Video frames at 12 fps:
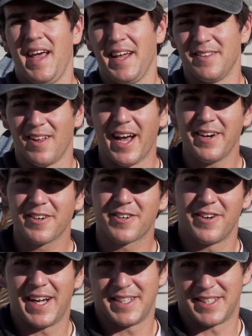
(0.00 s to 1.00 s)
A liner
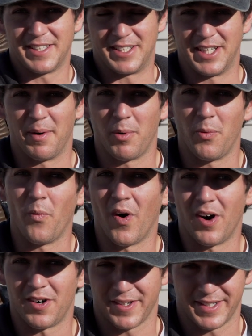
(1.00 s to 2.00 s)
creates a double
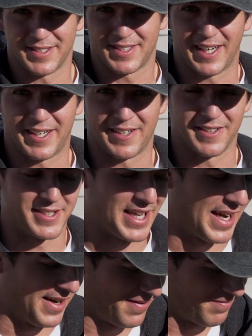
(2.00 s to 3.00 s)
wall inside of your
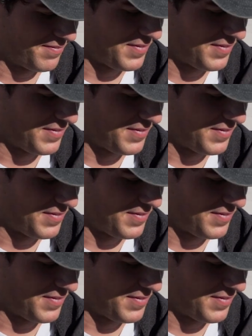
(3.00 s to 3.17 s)
tent.